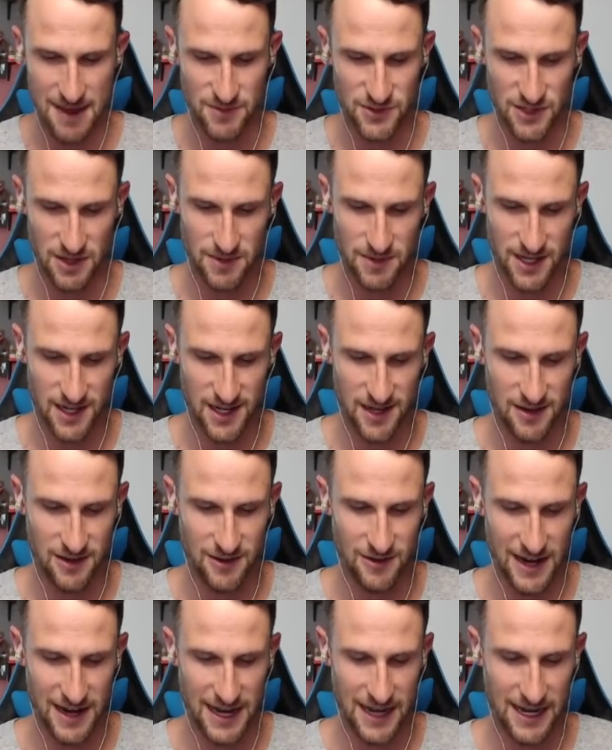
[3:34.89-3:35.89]
So I'm gonna go
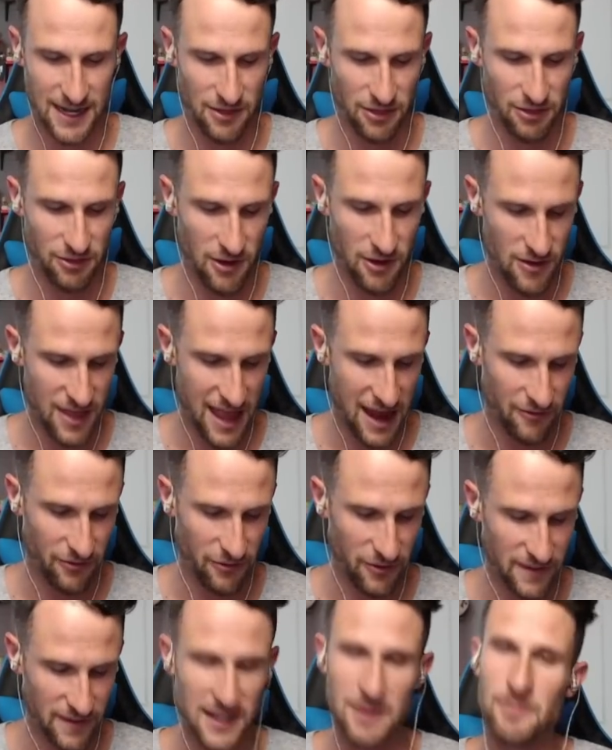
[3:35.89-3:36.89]
and throw that
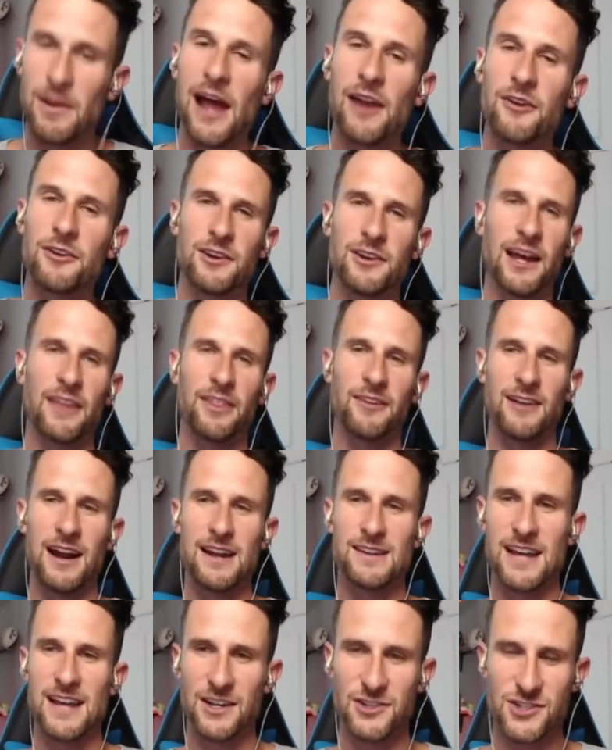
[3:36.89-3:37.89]
friendly battle. You got the right
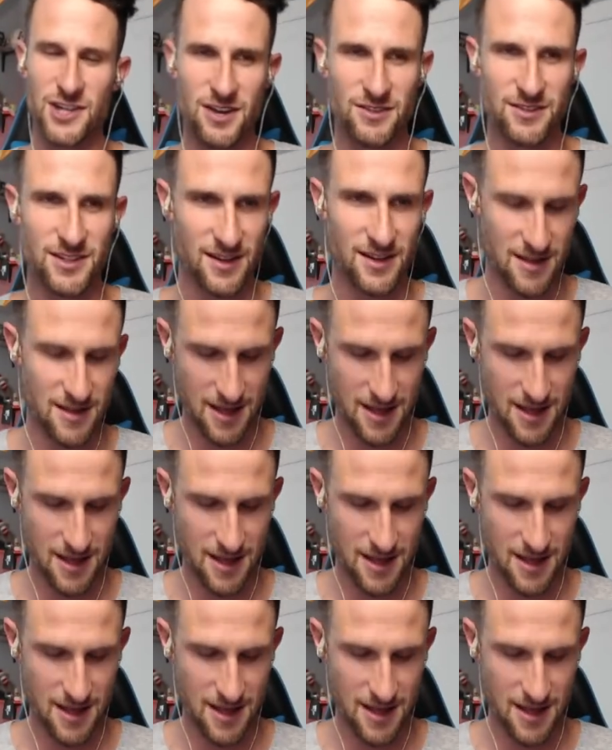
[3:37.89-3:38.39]
deck chose.